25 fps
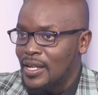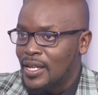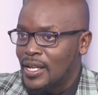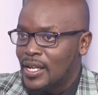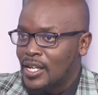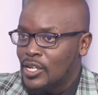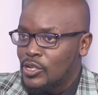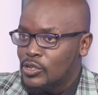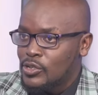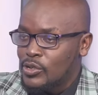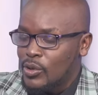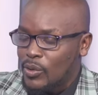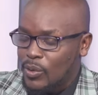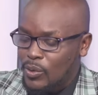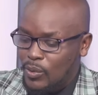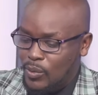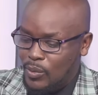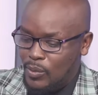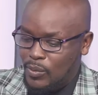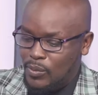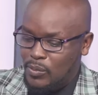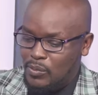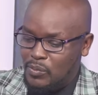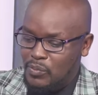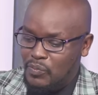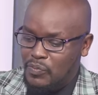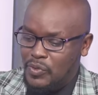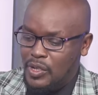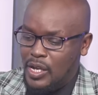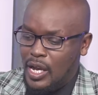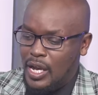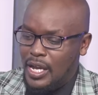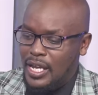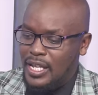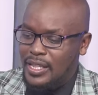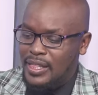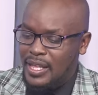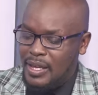Yeah. So
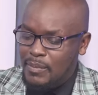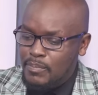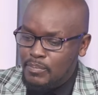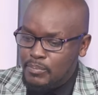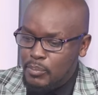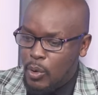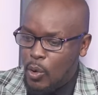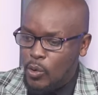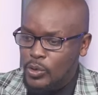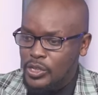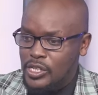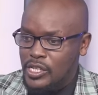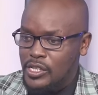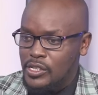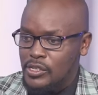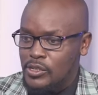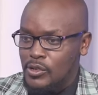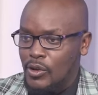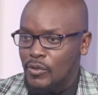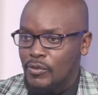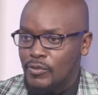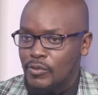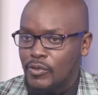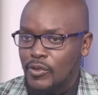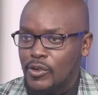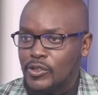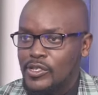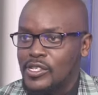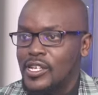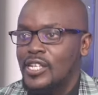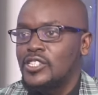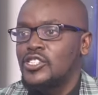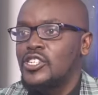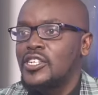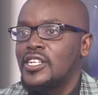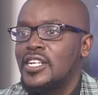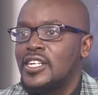the importance of such an